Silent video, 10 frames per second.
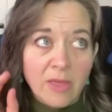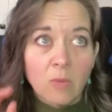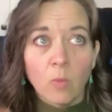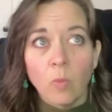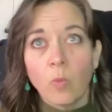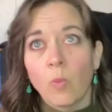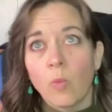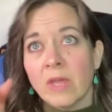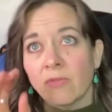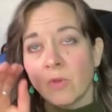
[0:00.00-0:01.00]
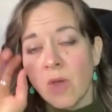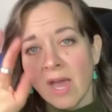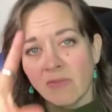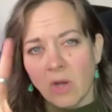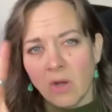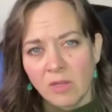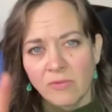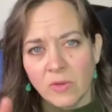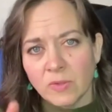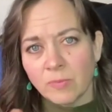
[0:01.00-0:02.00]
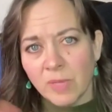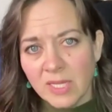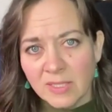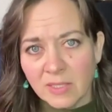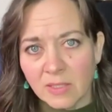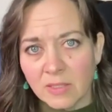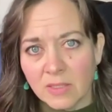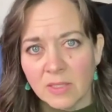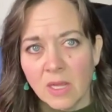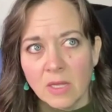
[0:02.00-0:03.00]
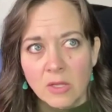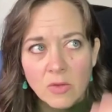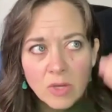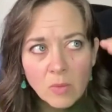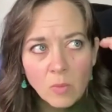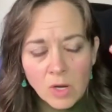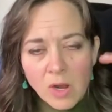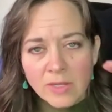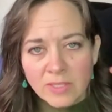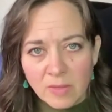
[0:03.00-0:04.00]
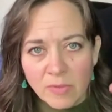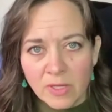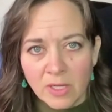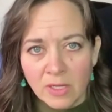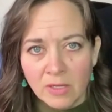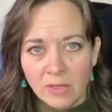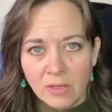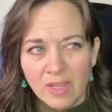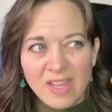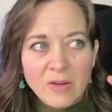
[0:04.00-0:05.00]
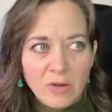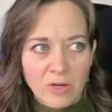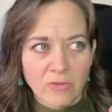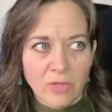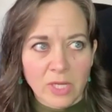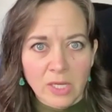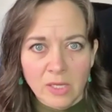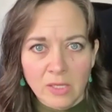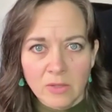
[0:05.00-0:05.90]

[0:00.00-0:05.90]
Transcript: then if you have all of those pieces, you can work on something iteratively.